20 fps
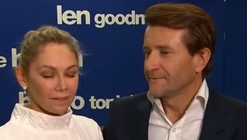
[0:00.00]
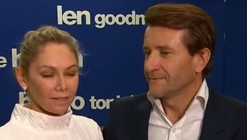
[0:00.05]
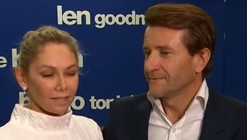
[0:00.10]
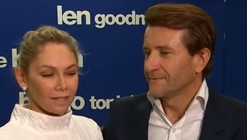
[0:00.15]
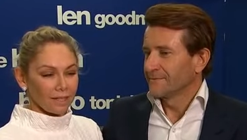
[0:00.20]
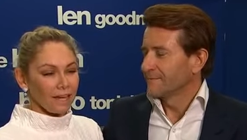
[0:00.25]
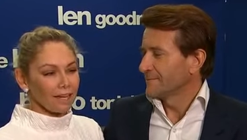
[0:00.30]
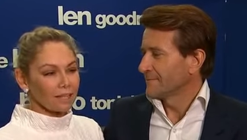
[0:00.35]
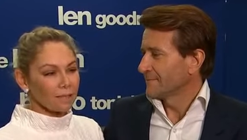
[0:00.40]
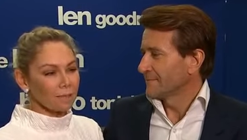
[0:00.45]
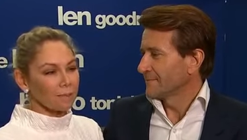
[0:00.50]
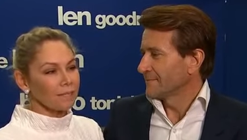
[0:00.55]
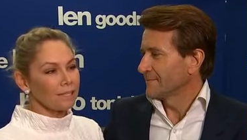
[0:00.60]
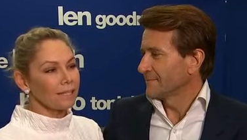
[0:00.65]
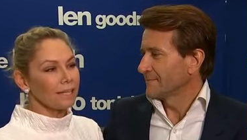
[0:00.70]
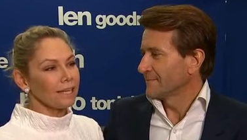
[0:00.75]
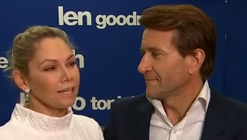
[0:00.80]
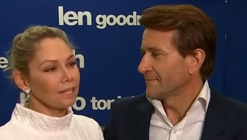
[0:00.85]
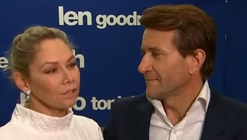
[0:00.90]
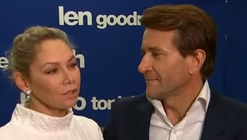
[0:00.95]
Speaker 1: yeah, it's
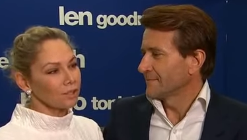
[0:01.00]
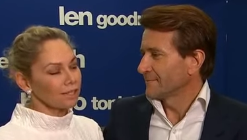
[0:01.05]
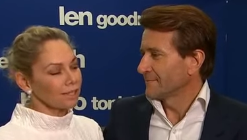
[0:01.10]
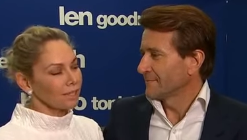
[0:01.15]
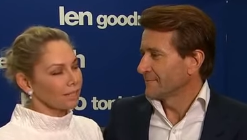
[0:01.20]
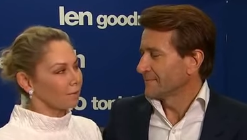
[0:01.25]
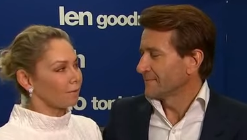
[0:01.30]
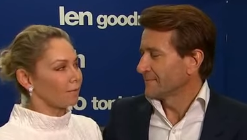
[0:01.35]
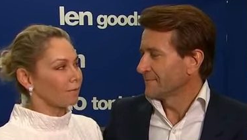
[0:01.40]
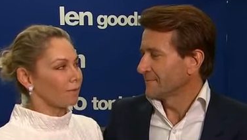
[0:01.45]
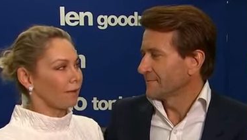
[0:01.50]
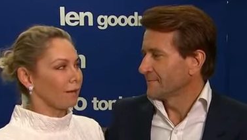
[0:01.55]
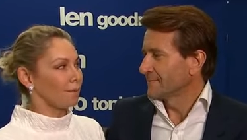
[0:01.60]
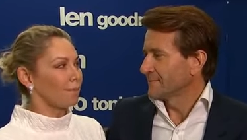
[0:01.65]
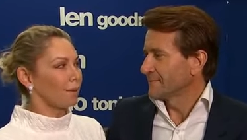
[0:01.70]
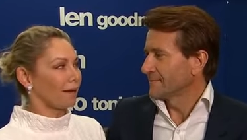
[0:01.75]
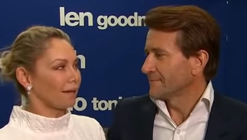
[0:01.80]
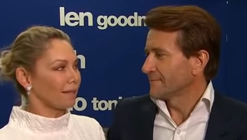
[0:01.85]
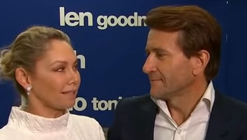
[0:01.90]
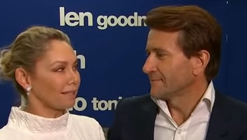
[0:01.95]
been interesting the
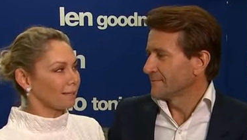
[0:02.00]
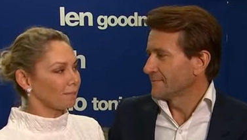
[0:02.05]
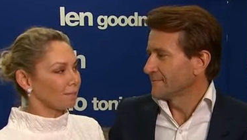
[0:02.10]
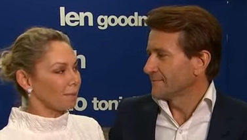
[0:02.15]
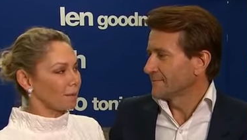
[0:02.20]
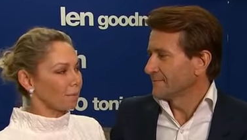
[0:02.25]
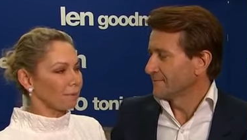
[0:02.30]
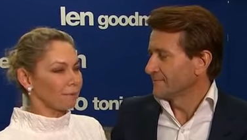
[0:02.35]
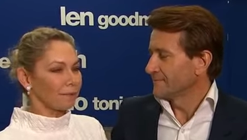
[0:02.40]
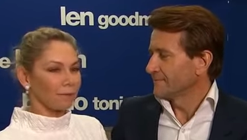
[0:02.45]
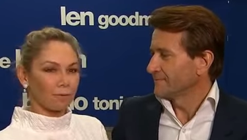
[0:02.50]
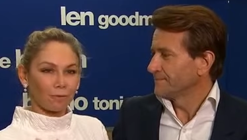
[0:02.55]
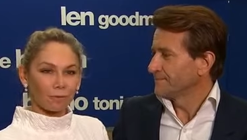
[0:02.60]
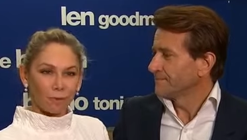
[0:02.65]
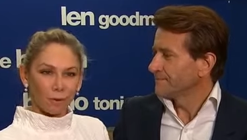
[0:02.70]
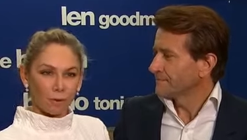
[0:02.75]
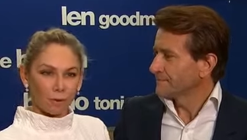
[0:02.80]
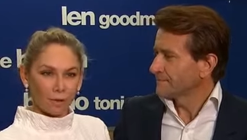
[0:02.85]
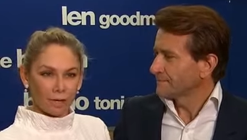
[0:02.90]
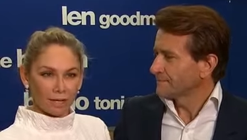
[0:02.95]
feedback. Some people are
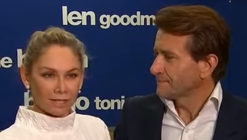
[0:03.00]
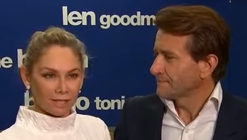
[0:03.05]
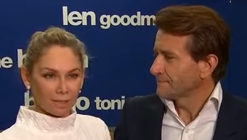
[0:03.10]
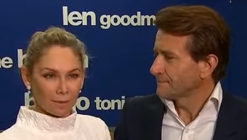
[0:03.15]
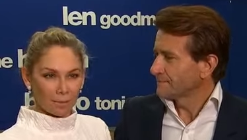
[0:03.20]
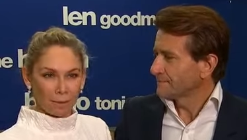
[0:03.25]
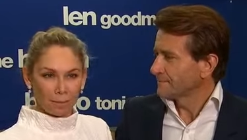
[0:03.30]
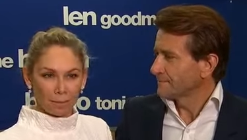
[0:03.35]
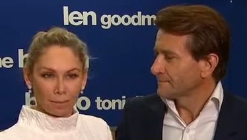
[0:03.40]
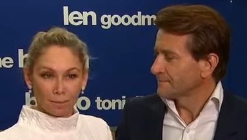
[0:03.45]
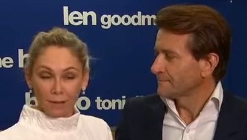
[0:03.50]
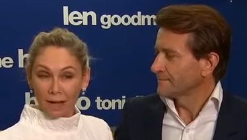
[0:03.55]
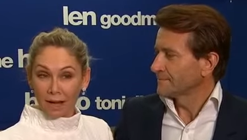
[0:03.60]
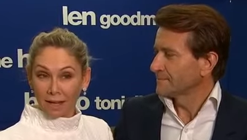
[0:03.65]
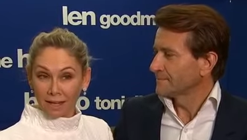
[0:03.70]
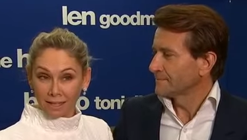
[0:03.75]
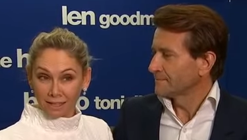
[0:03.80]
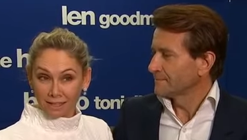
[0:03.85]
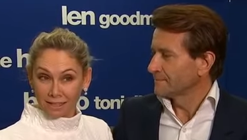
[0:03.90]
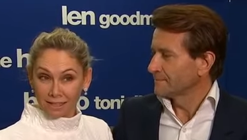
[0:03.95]
for it, some people
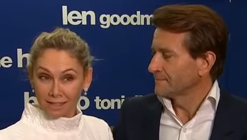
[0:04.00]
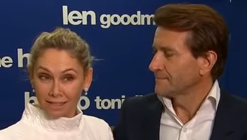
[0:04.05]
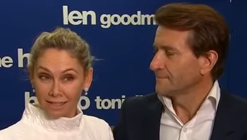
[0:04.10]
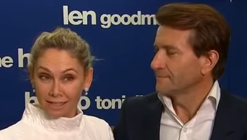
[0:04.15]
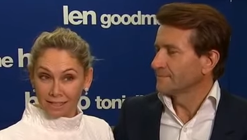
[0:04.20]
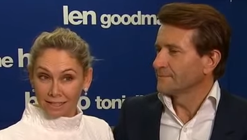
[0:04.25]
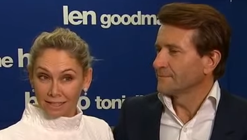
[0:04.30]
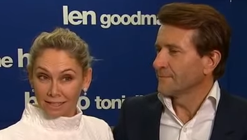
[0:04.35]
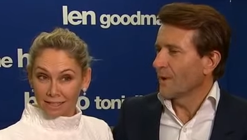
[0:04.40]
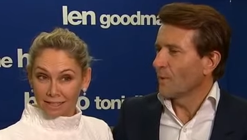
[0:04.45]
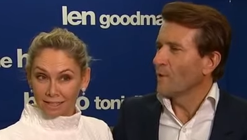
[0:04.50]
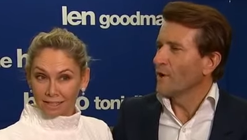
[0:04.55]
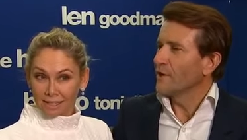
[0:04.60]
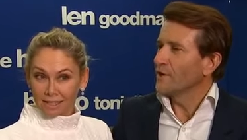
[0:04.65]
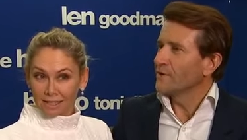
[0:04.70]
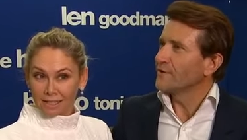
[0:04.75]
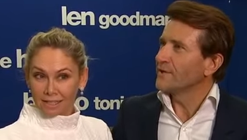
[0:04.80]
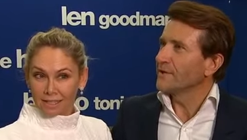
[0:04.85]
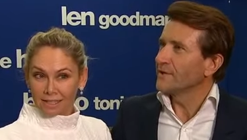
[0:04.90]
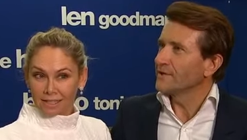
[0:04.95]
aren't. Hmm.
Speaker 2: What do
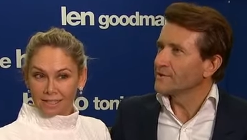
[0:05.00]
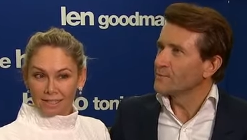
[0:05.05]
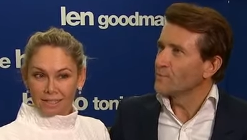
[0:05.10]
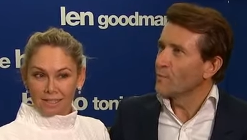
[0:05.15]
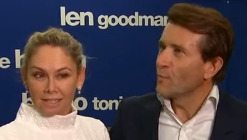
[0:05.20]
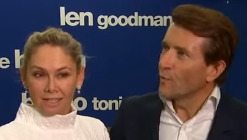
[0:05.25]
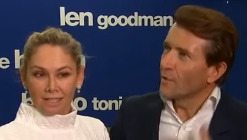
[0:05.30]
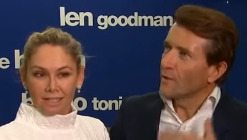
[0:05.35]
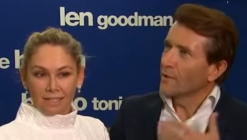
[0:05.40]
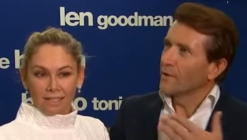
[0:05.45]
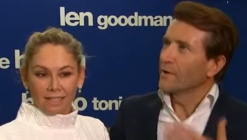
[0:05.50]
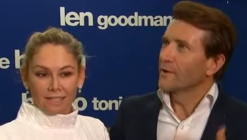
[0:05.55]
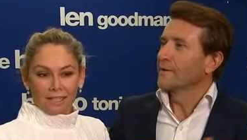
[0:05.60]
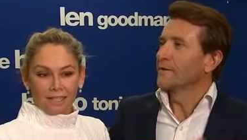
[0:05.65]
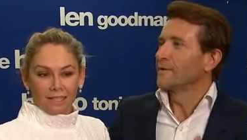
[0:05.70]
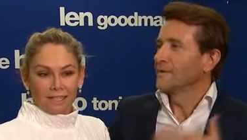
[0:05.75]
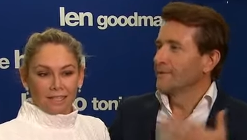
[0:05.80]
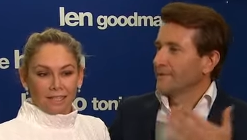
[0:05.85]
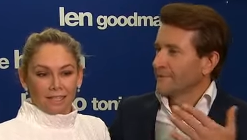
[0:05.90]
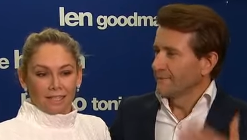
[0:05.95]
you think is more?
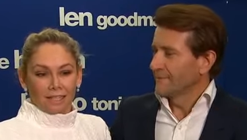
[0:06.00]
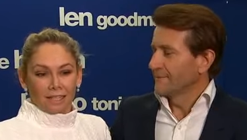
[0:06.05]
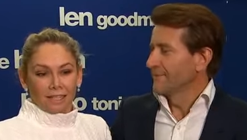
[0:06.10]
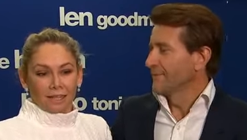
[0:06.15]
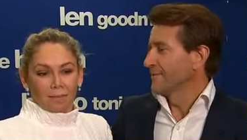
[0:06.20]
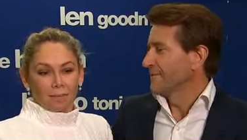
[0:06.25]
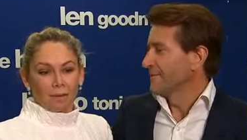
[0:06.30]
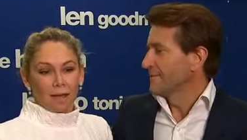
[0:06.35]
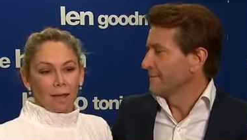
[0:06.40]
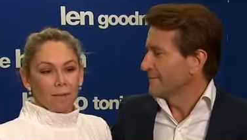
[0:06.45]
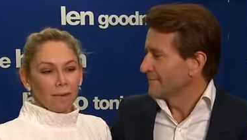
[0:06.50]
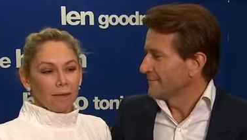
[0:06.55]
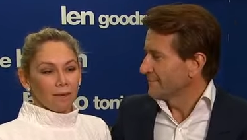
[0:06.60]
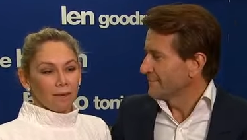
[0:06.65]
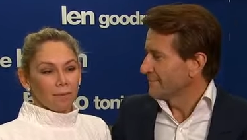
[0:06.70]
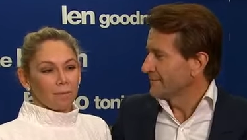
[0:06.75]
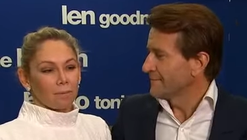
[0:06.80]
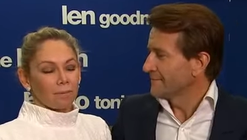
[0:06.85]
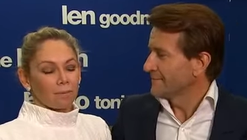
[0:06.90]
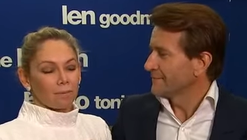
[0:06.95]

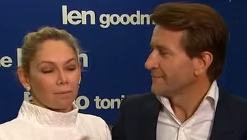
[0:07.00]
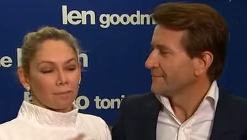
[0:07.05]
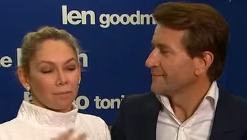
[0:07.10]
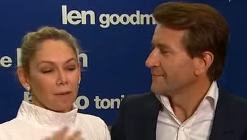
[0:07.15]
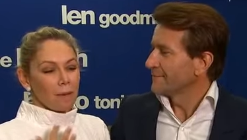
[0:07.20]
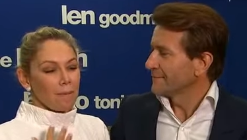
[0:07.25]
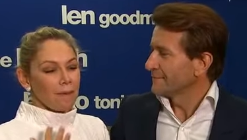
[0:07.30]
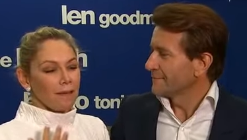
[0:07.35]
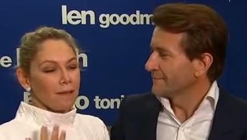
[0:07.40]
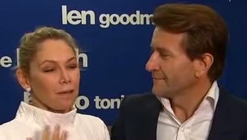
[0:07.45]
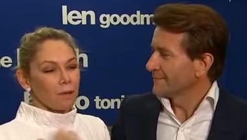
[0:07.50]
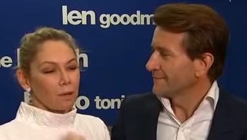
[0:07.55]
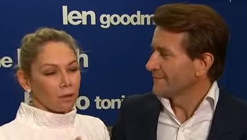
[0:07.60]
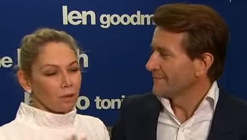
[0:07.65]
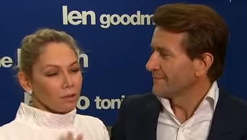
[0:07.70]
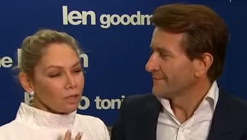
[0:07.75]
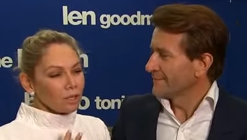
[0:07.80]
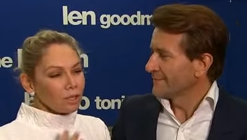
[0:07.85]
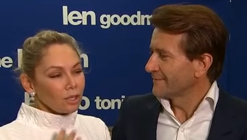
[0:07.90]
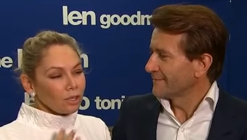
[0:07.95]
Speaker 1: Maybe, maybe
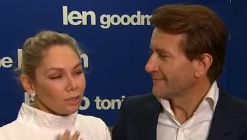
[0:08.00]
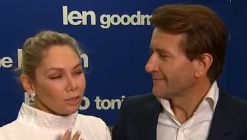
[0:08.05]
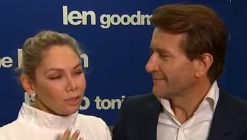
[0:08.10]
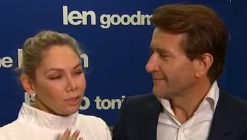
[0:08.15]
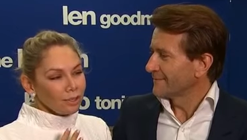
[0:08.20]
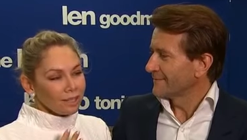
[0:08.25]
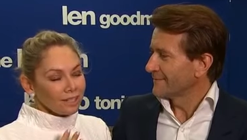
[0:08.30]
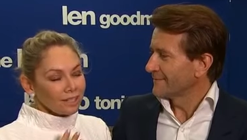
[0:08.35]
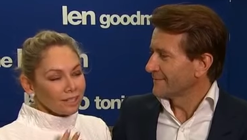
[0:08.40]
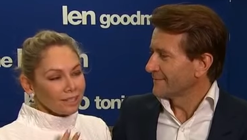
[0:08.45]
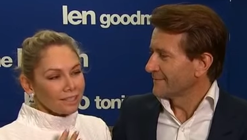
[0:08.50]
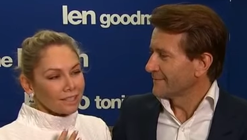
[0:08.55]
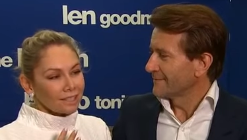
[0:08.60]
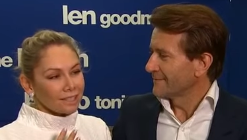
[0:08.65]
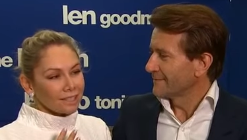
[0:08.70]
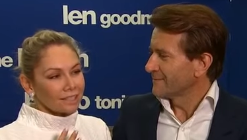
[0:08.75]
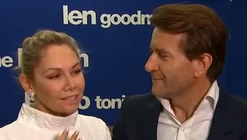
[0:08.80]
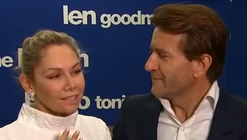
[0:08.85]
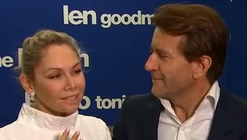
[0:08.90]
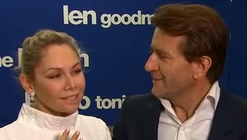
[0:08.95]
not to.
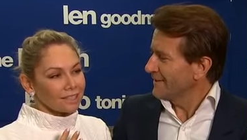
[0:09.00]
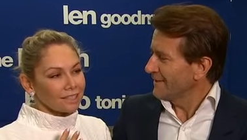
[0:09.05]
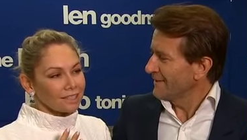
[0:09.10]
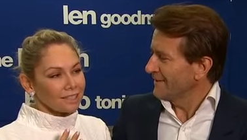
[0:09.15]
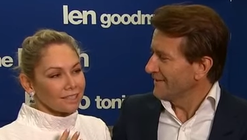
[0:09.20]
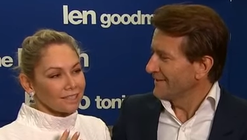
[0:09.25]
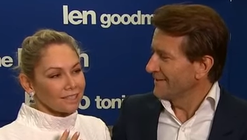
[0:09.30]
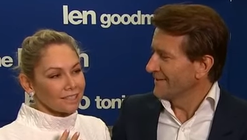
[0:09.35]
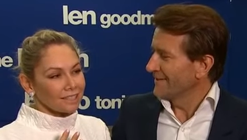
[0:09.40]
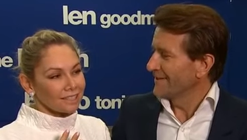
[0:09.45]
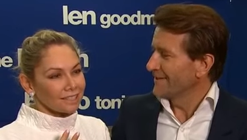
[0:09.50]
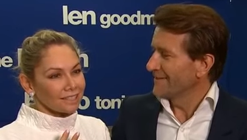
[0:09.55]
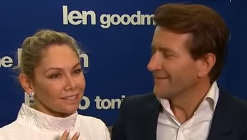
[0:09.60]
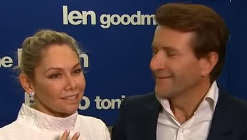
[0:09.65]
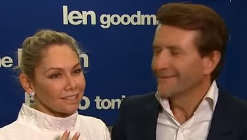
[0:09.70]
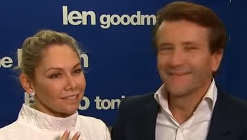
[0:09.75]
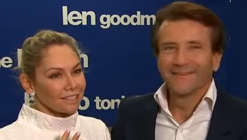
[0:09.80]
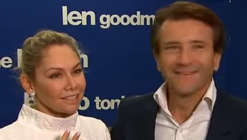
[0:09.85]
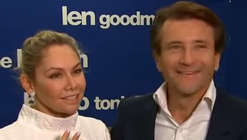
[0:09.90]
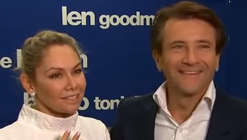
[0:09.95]
Speaker 2: Really? Yeah,
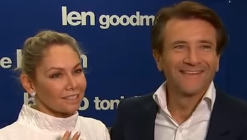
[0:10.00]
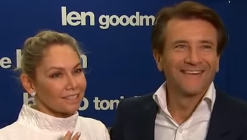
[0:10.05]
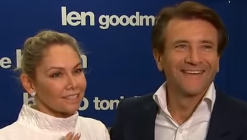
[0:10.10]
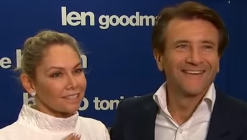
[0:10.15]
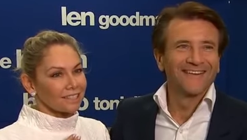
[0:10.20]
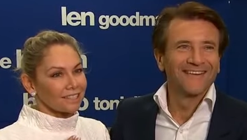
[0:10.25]
right. I don't